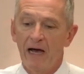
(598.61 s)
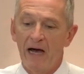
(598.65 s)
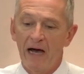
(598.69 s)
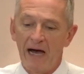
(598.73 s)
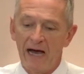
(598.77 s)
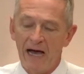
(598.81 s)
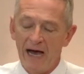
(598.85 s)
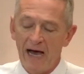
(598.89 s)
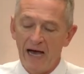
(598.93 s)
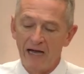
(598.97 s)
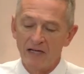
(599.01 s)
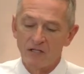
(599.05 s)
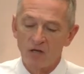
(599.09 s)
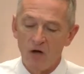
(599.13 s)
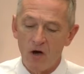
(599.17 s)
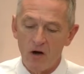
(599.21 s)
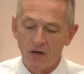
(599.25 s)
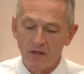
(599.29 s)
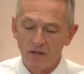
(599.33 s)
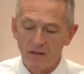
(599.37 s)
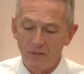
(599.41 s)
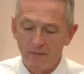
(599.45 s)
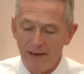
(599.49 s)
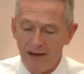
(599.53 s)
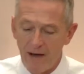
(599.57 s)
I, I
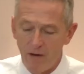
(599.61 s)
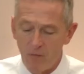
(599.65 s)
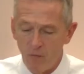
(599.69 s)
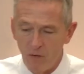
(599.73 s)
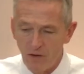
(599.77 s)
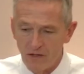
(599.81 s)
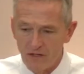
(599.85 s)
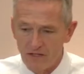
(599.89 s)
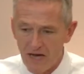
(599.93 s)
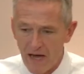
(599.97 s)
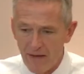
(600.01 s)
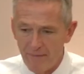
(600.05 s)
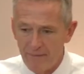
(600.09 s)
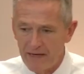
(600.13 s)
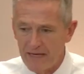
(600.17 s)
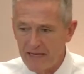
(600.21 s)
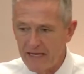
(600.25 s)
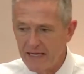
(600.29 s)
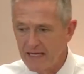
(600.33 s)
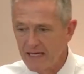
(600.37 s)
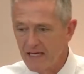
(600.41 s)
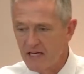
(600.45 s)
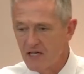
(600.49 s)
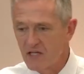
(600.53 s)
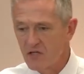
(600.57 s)
talked about one time in
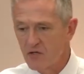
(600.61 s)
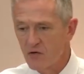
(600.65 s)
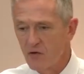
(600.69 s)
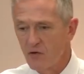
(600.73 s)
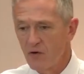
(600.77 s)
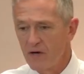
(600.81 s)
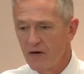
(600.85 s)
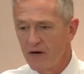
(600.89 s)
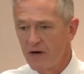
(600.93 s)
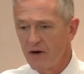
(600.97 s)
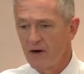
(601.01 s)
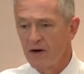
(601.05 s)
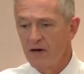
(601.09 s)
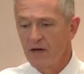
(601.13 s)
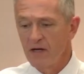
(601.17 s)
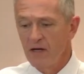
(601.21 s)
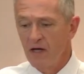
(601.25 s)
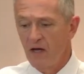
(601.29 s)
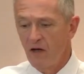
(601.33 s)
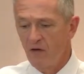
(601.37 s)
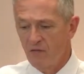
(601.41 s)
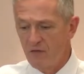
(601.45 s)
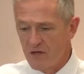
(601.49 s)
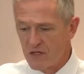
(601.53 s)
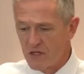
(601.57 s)
healing school here,
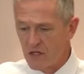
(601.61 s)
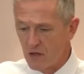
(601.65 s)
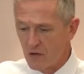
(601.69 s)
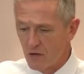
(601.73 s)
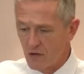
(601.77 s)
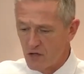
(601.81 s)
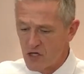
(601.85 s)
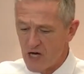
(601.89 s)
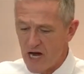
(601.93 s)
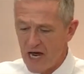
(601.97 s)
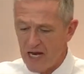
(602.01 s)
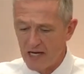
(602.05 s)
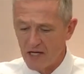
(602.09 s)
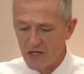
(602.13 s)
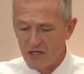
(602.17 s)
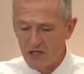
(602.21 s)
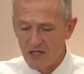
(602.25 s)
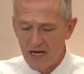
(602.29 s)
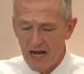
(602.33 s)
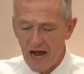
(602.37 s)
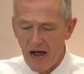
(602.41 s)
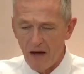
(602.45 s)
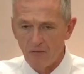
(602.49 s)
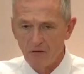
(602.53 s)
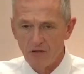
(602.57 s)
a physical challenge
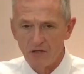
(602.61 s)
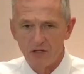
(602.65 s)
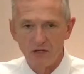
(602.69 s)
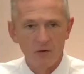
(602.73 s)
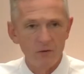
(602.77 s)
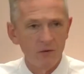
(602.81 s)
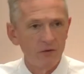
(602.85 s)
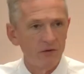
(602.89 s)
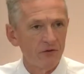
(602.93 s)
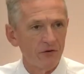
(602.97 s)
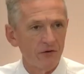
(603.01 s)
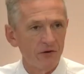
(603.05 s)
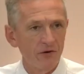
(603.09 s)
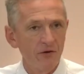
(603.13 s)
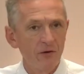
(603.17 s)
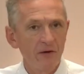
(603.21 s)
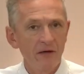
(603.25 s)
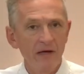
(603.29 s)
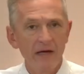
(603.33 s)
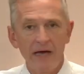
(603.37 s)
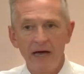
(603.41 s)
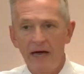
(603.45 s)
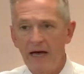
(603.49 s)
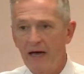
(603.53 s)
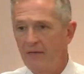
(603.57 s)
that I was going through,
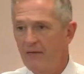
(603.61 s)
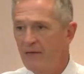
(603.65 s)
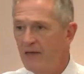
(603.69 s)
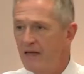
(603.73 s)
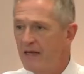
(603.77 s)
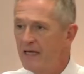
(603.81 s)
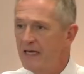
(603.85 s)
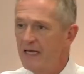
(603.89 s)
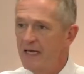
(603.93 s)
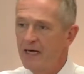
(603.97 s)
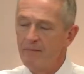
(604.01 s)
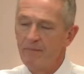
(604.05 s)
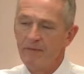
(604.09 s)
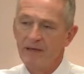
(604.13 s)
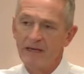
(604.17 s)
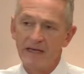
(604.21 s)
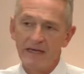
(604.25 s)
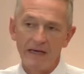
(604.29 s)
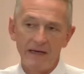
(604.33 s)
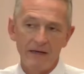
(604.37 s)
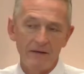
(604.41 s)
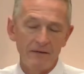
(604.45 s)
and the enemy,